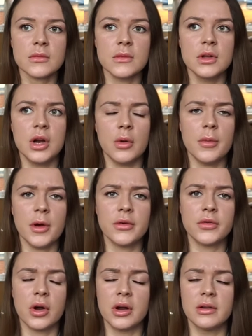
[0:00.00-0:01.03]
you know, we're
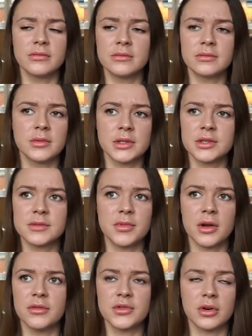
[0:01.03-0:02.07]
both trying to we're just
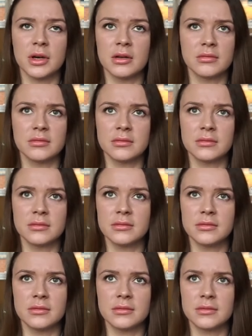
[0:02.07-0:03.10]
both trying to
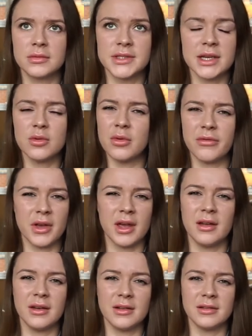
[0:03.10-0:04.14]
deal with
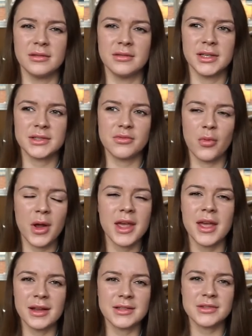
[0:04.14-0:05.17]
it, and it's
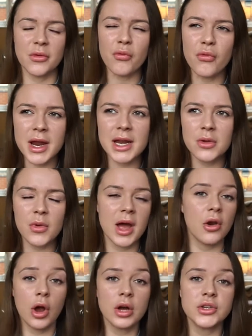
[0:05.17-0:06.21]
weird. It's a really weird.
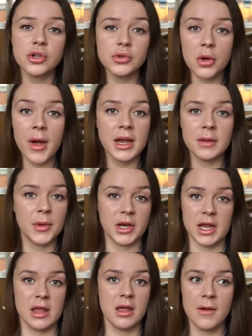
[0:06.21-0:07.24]
Like I don't know
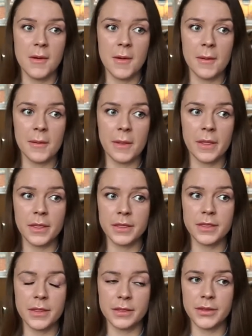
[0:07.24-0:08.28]
anybody
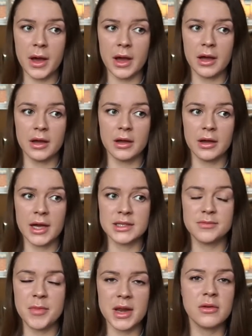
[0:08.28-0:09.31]
that
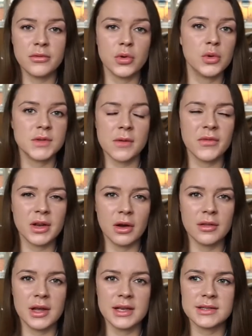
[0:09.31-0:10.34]
has been through something
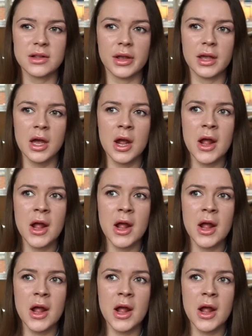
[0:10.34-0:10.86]
like this. Like